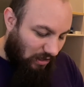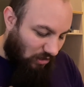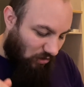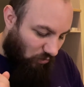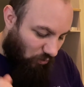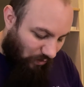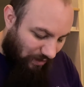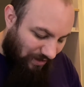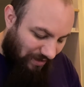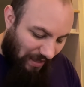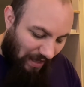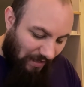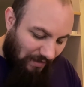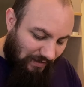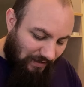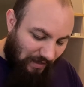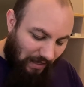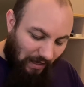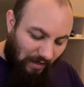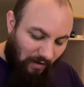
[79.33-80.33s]
With that
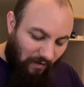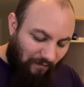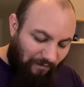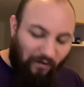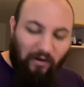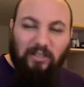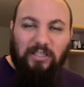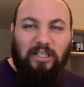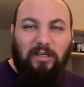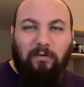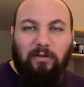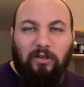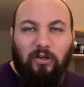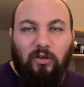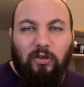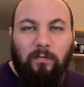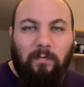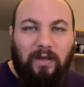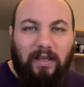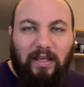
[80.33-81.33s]
said, first thing we do
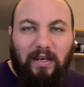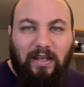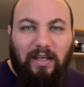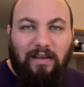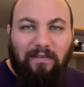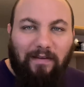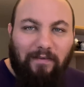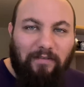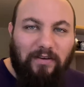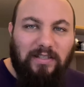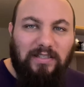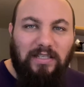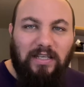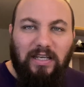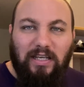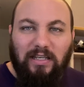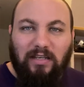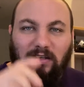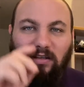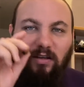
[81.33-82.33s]
at the beginning of every
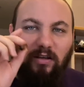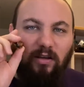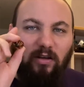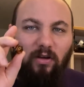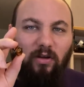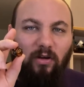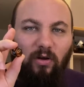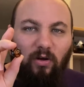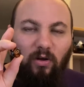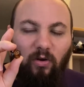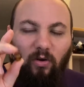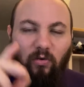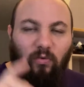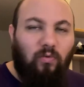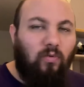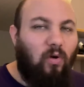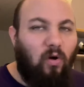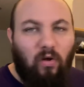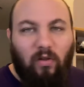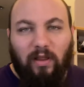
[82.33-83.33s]
scene,
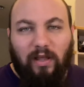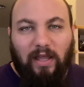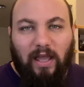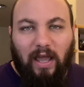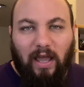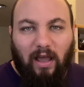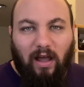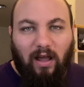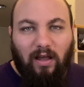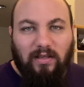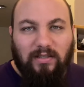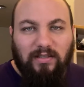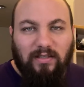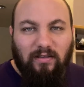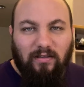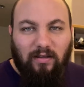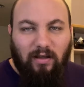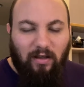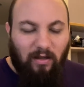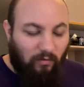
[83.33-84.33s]
roll against
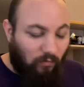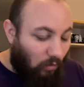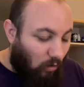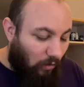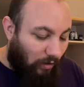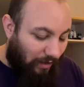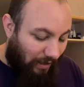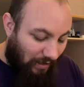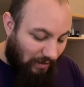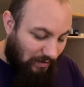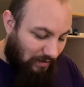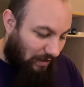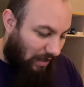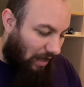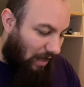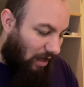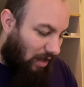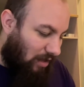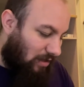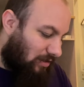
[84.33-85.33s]

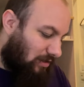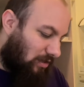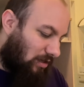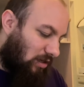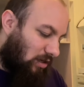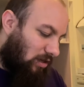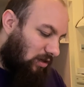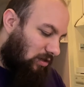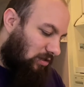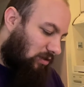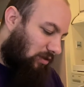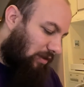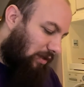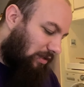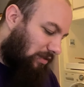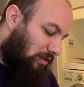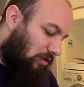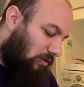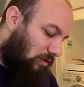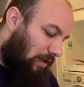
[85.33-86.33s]
chaos. So
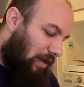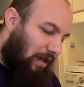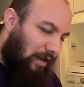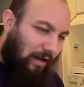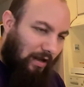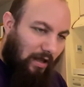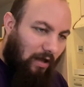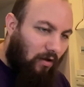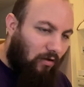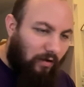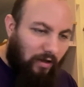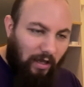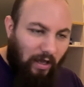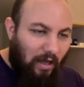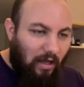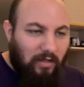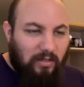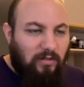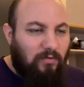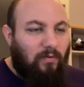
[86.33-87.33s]
let's do that now.
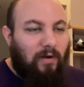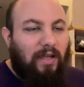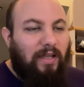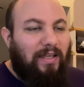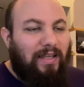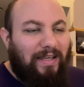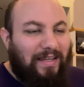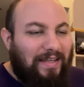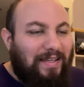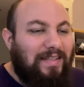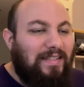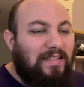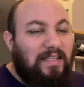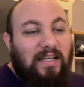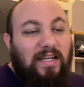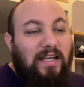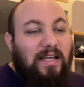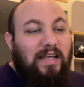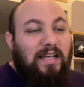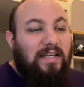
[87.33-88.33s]
Chaos rank is
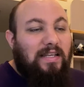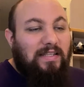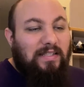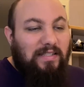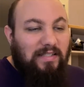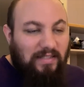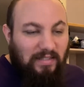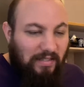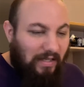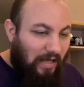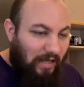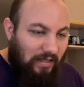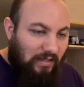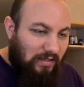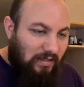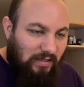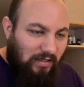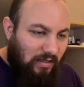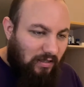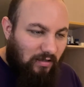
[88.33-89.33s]

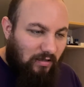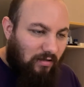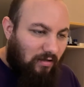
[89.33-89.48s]
6.